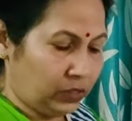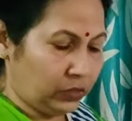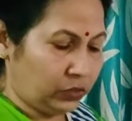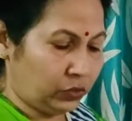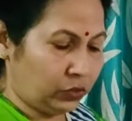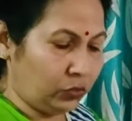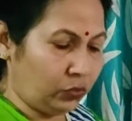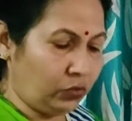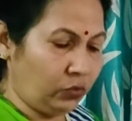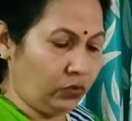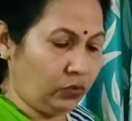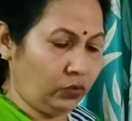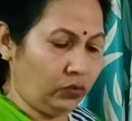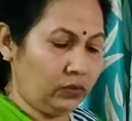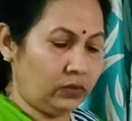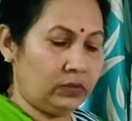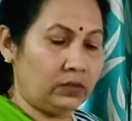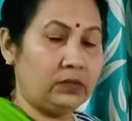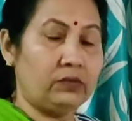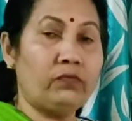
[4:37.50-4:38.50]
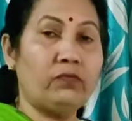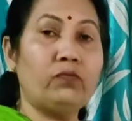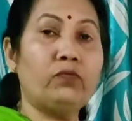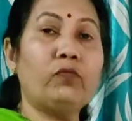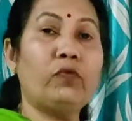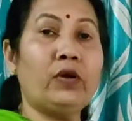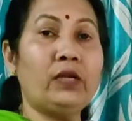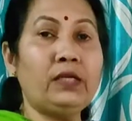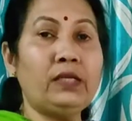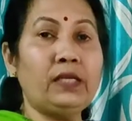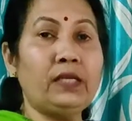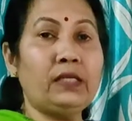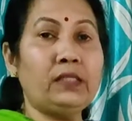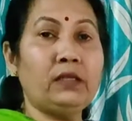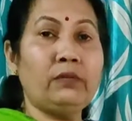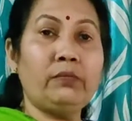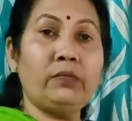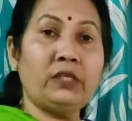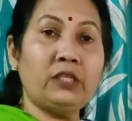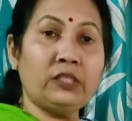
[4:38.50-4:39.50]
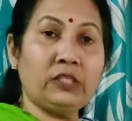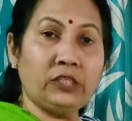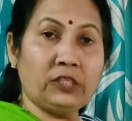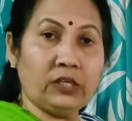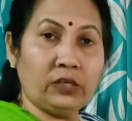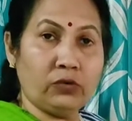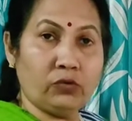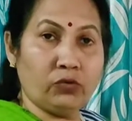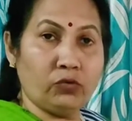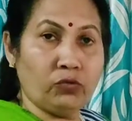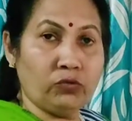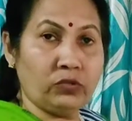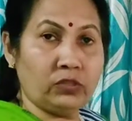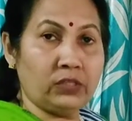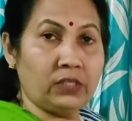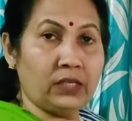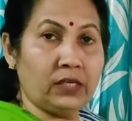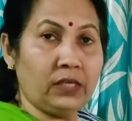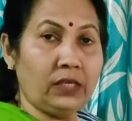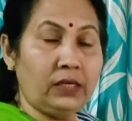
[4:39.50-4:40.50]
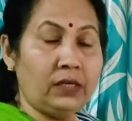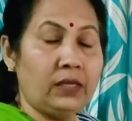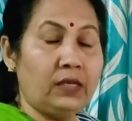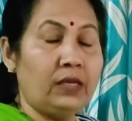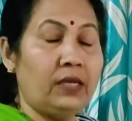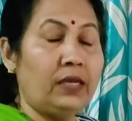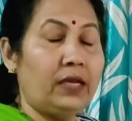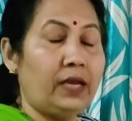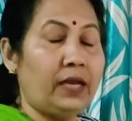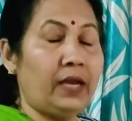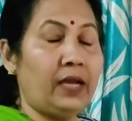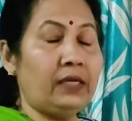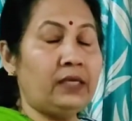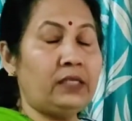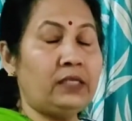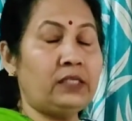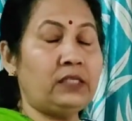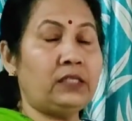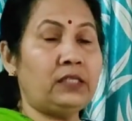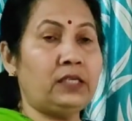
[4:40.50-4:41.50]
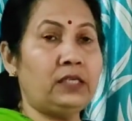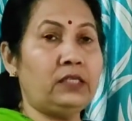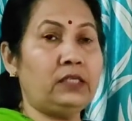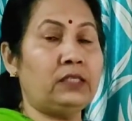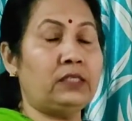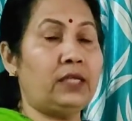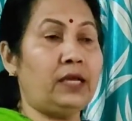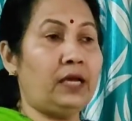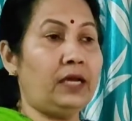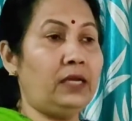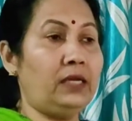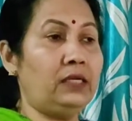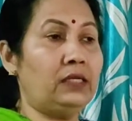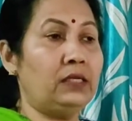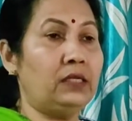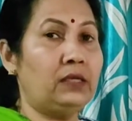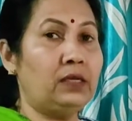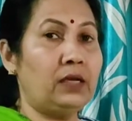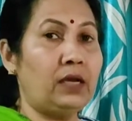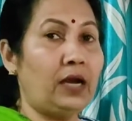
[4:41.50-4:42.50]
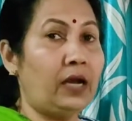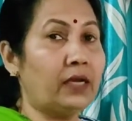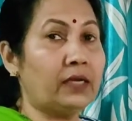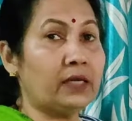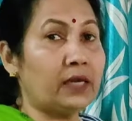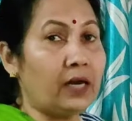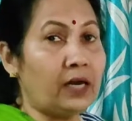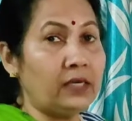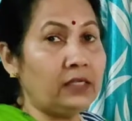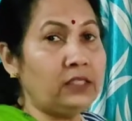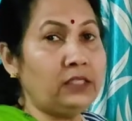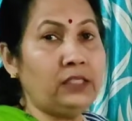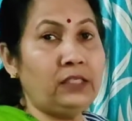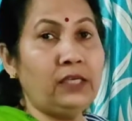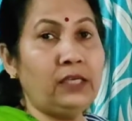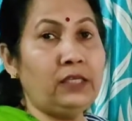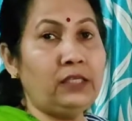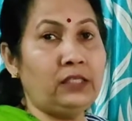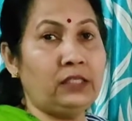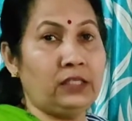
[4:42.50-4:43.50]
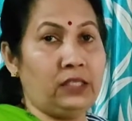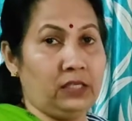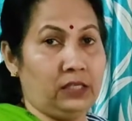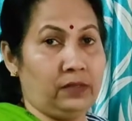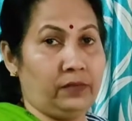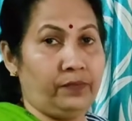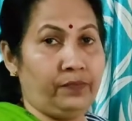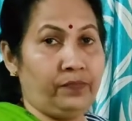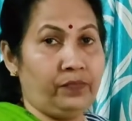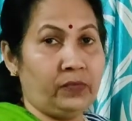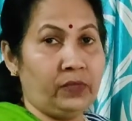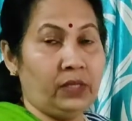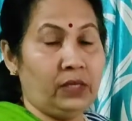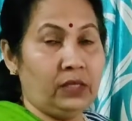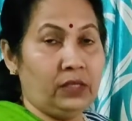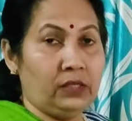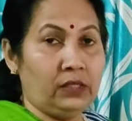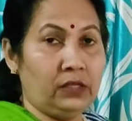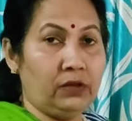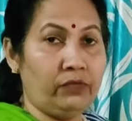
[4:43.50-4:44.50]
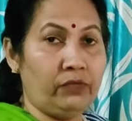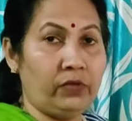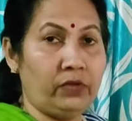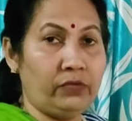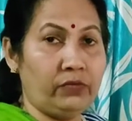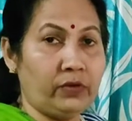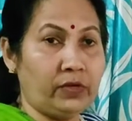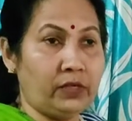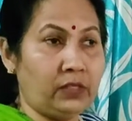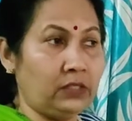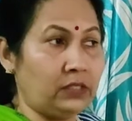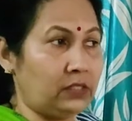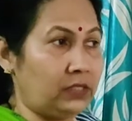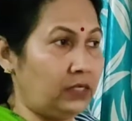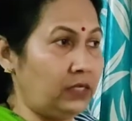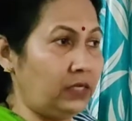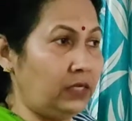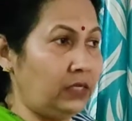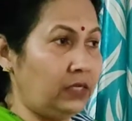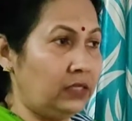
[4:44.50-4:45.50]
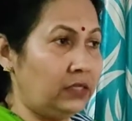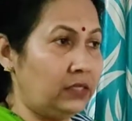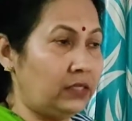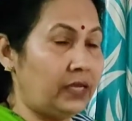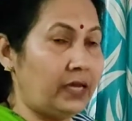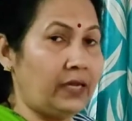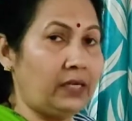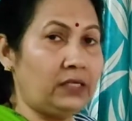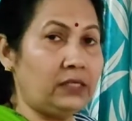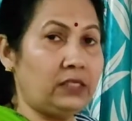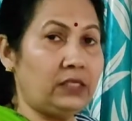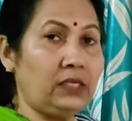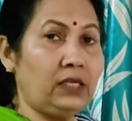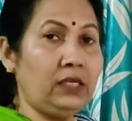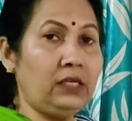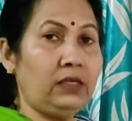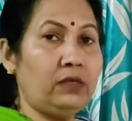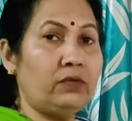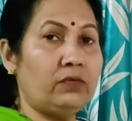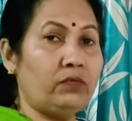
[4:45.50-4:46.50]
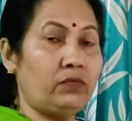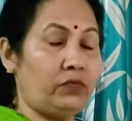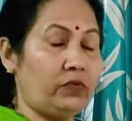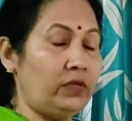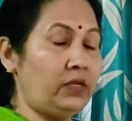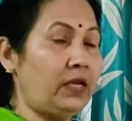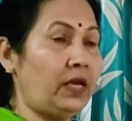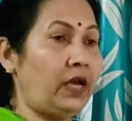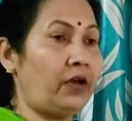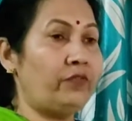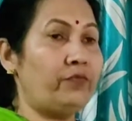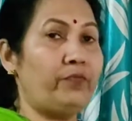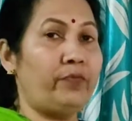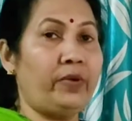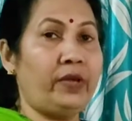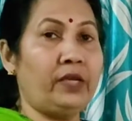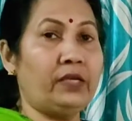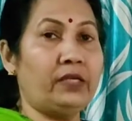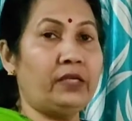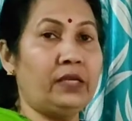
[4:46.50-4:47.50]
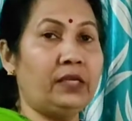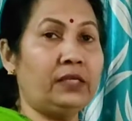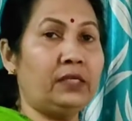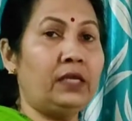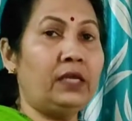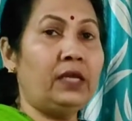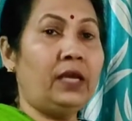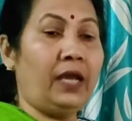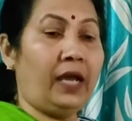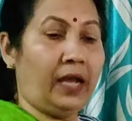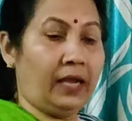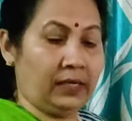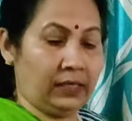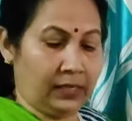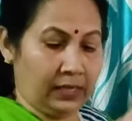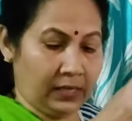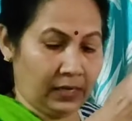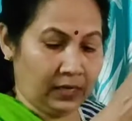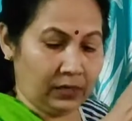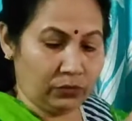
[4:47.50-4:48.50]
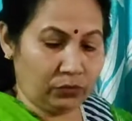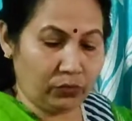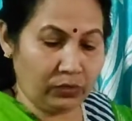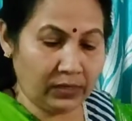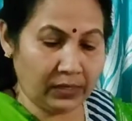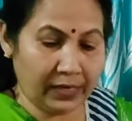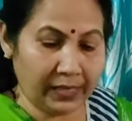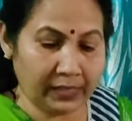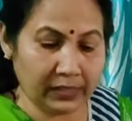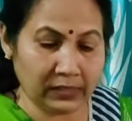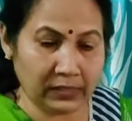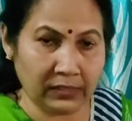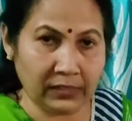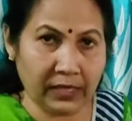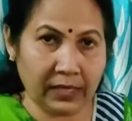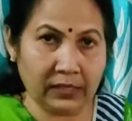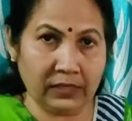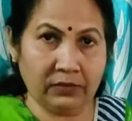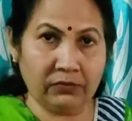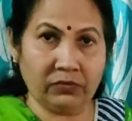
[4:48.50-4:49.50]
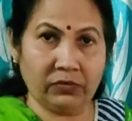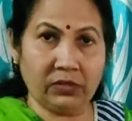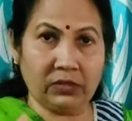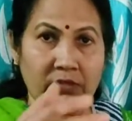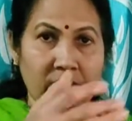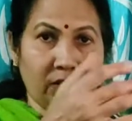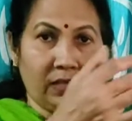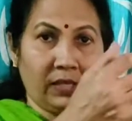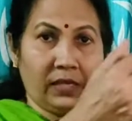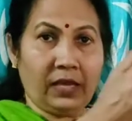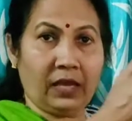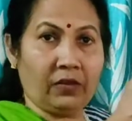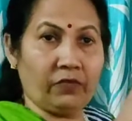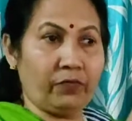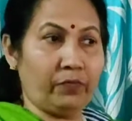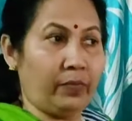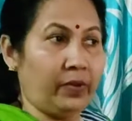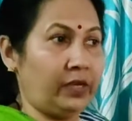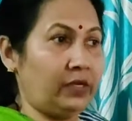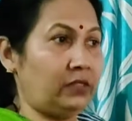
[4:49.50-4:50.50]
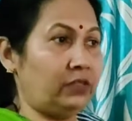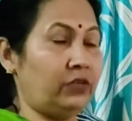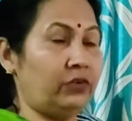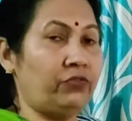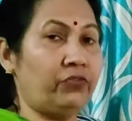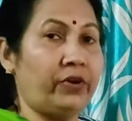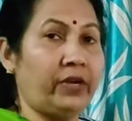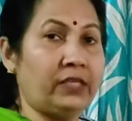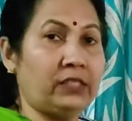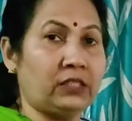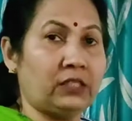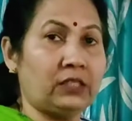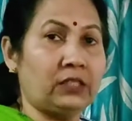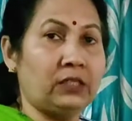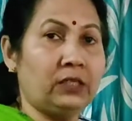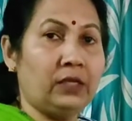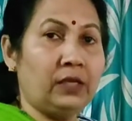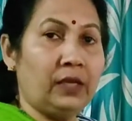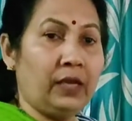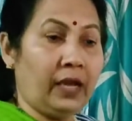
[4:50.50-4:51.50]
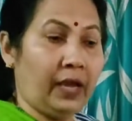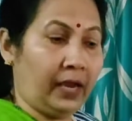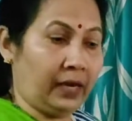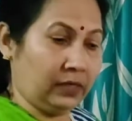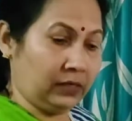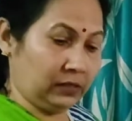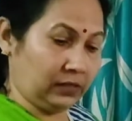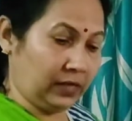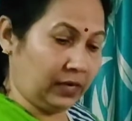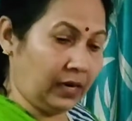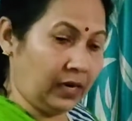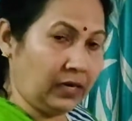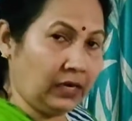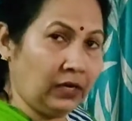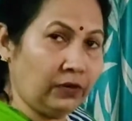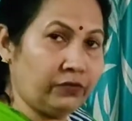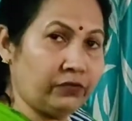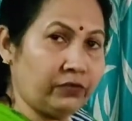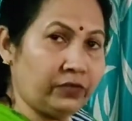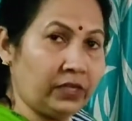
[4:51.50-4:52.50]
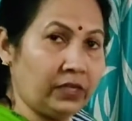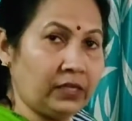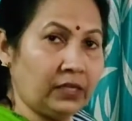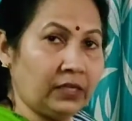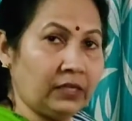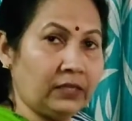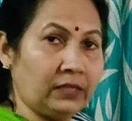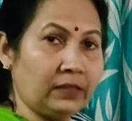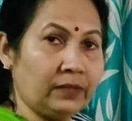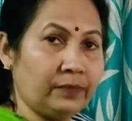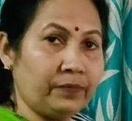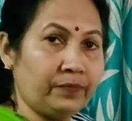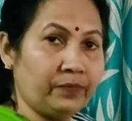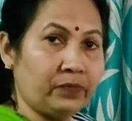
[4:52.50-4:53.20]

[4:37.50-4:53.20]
So one day the minister goes there and he says that I can't see anything. The weavers say that see, we have made it, and they are doing like this as if they have made the dress and they are lifting it.